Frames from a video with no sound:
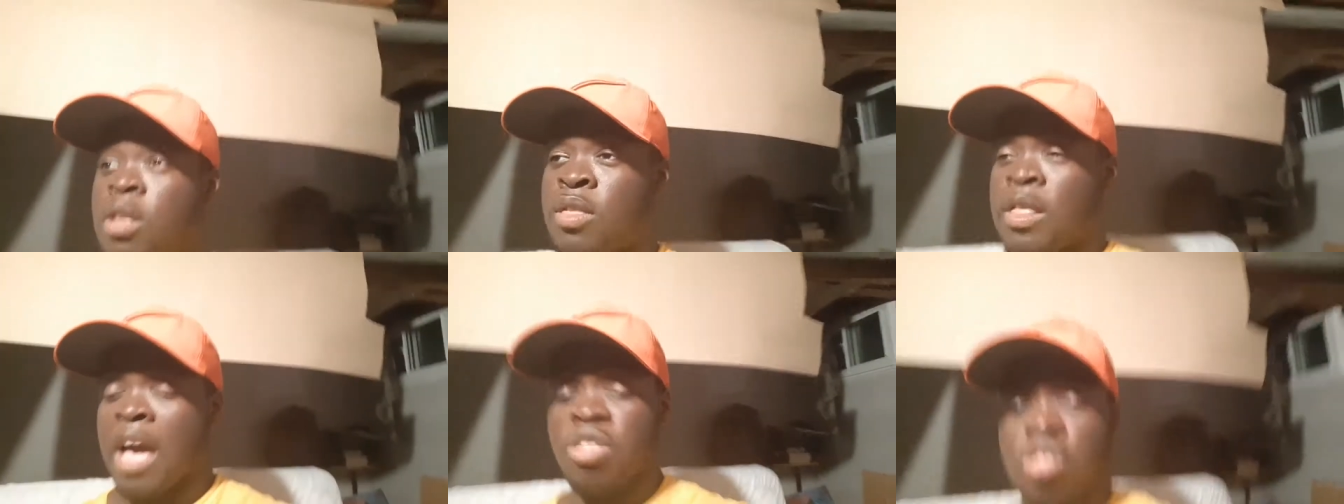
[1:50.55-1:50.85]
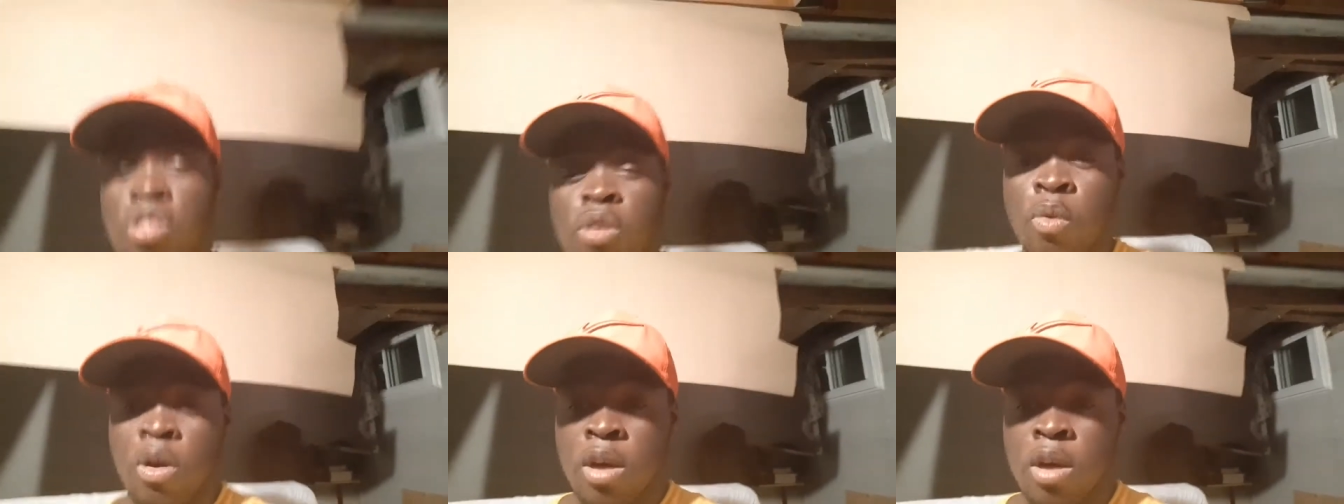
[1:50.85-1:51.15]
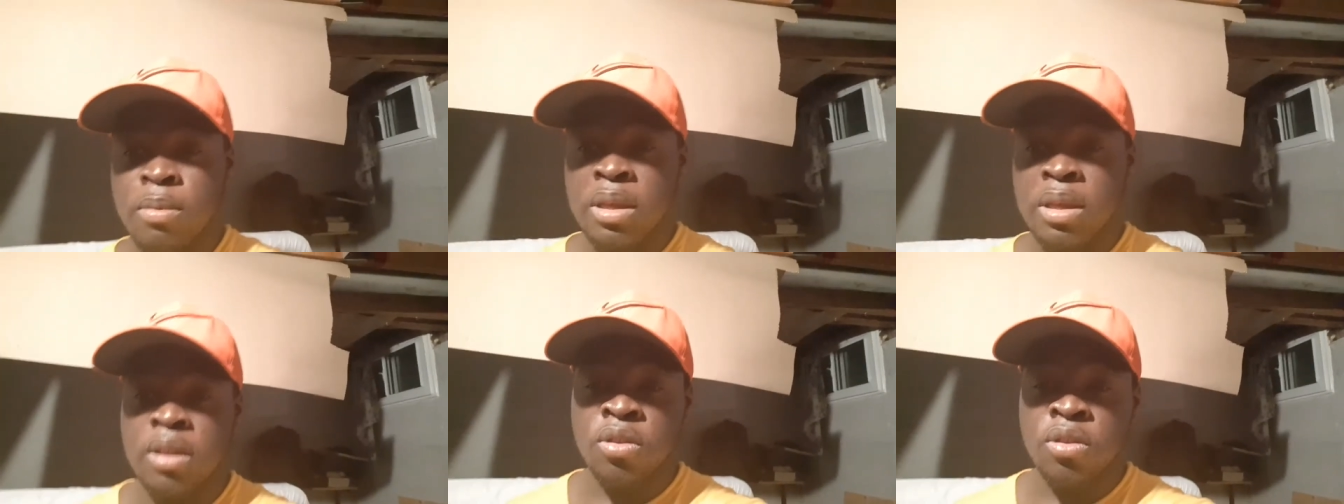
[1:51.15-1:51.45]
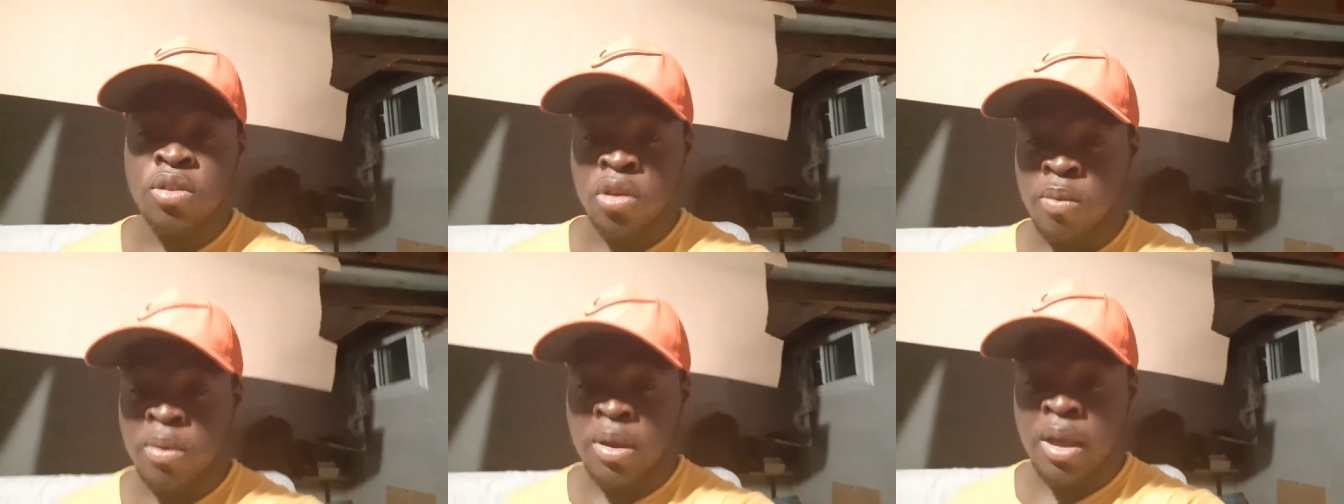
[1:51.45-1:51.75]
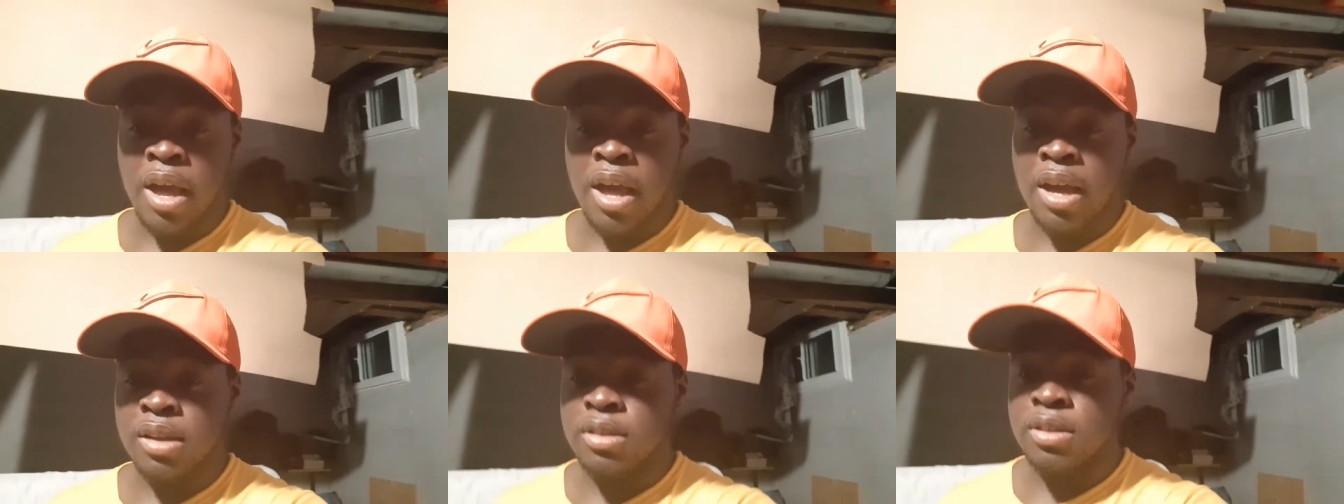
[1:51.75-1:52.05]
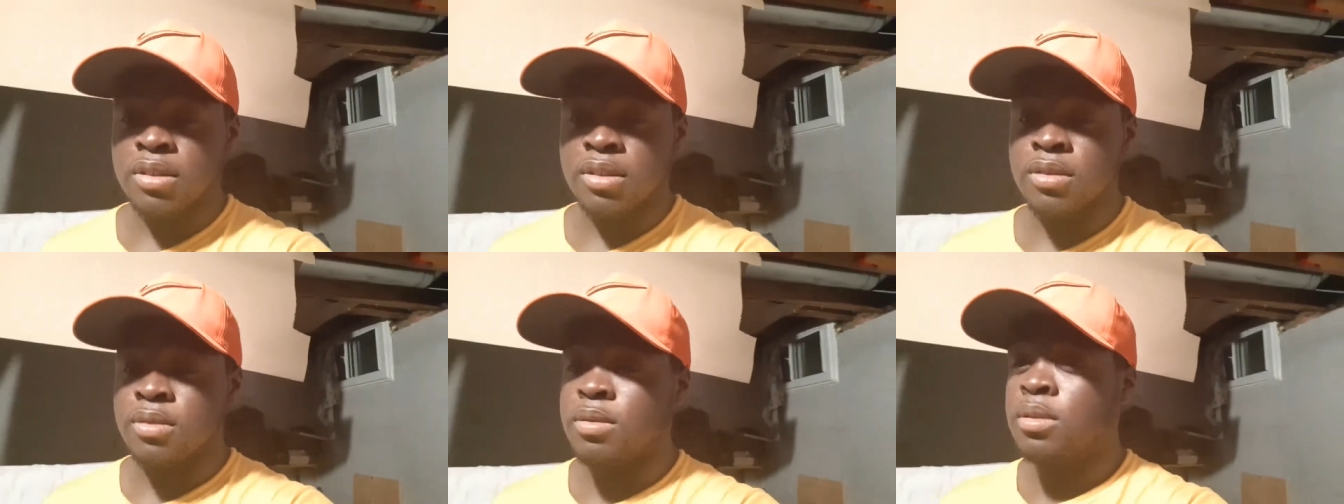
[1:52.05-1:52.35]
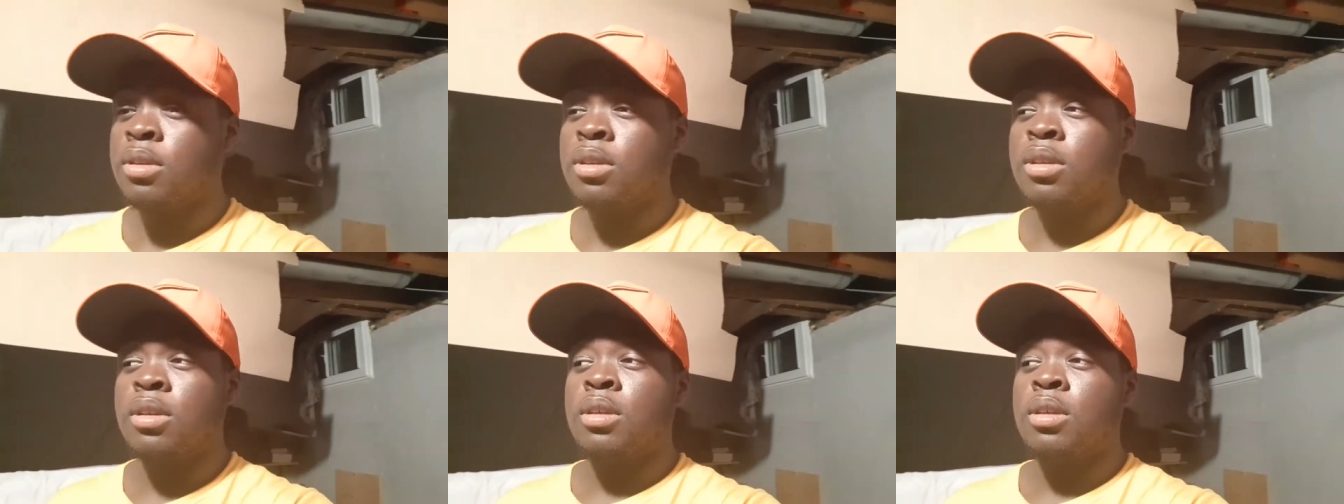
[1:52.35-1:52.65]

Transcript: that you want me to react to.